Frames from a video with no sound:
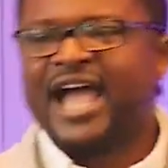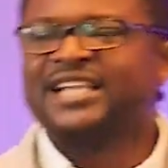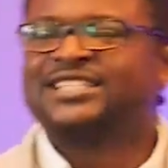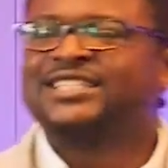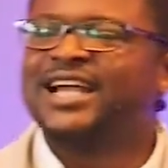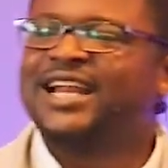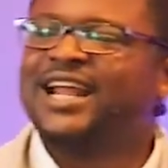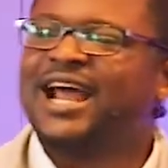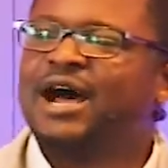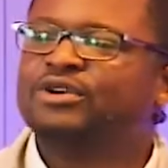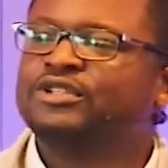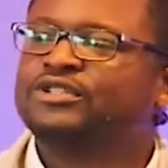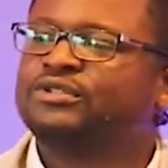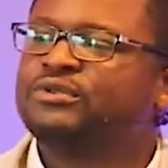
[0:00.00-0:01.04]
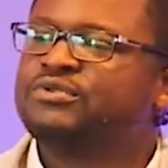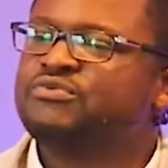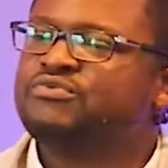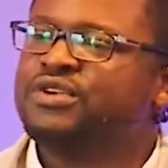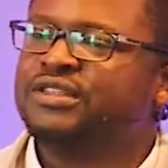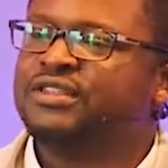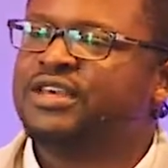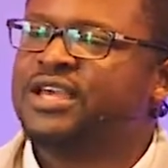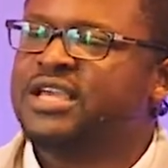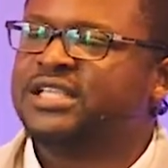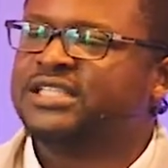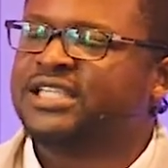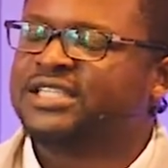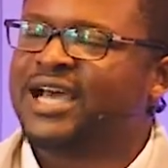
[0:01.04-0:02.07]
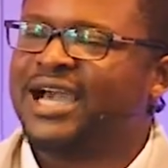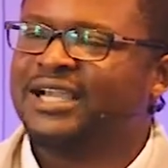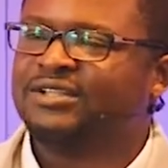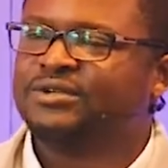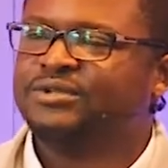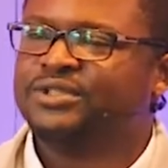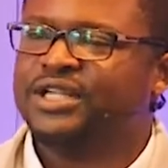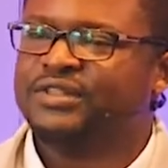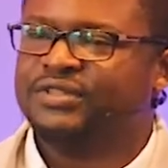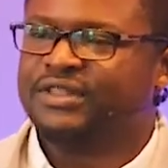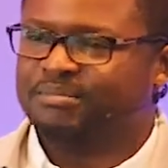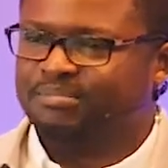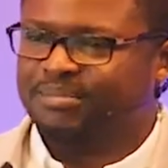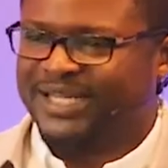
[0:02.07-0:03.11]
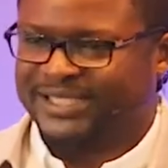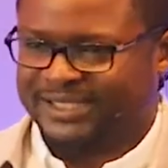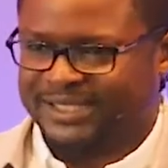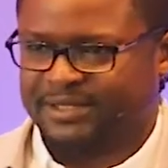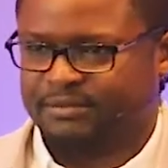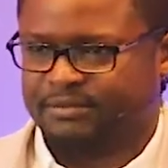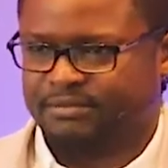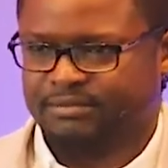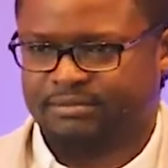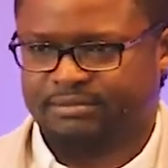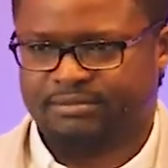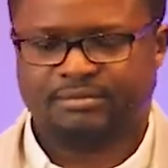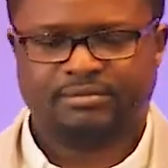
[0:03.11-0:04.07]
I started out with this. I titled it The Blessing.